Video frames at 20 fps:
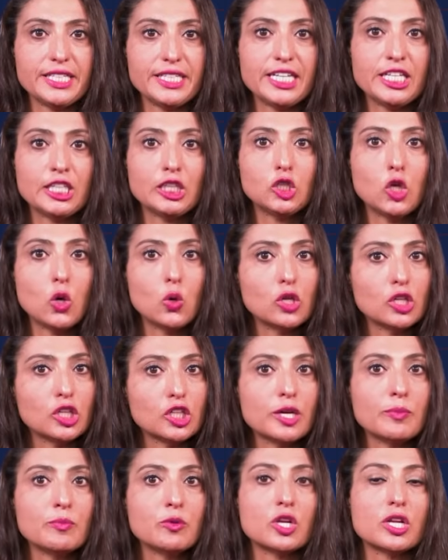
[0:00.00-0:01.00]
in local
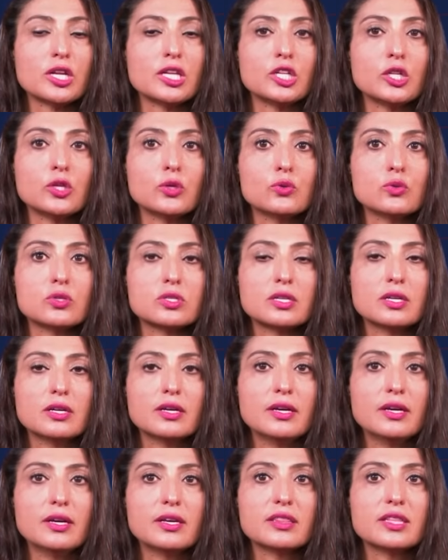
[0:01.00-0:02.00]
community news,
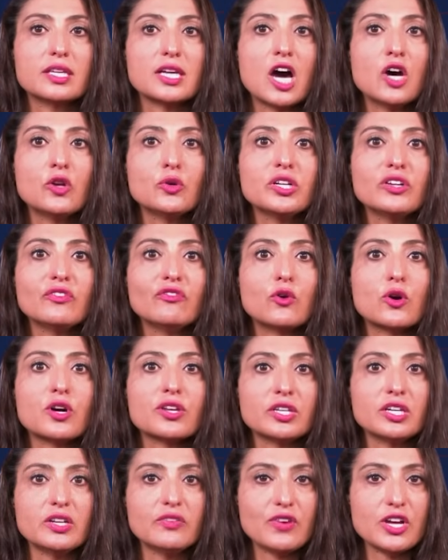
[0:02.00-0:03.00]
the 104th
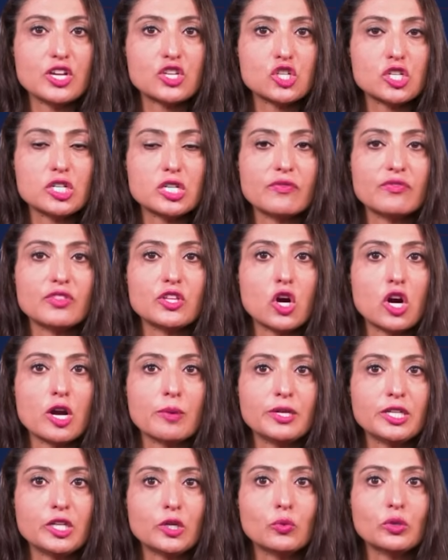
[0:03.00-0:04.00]
Convention of the
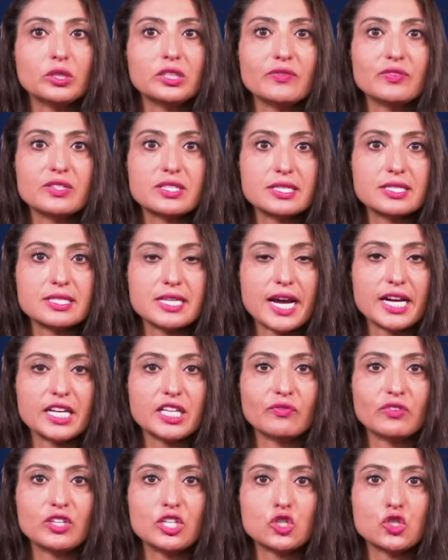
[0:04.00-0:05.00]
Armenian Relief Society of
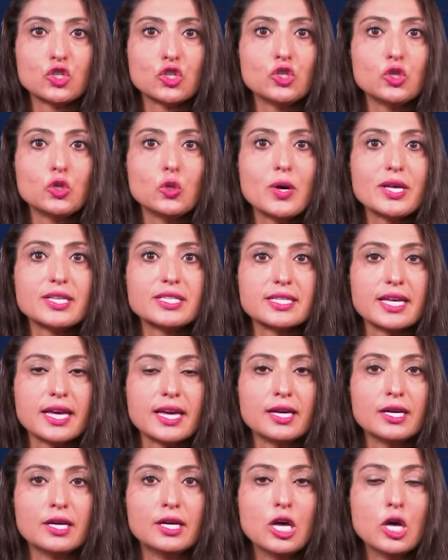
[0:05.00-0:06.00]
Eastern USA
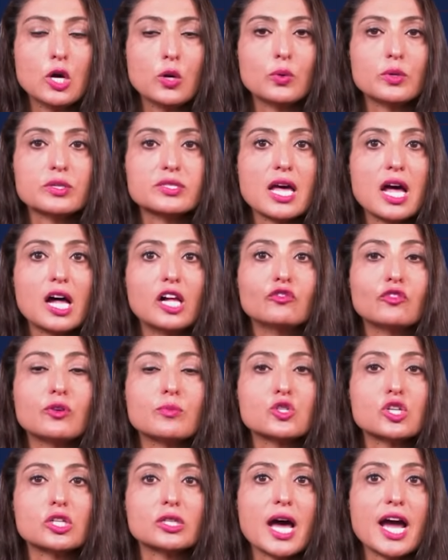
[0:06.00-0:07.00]
was held from
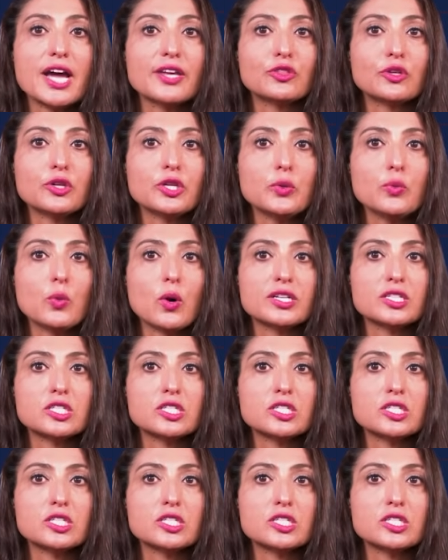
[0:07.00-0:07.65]
July 31 to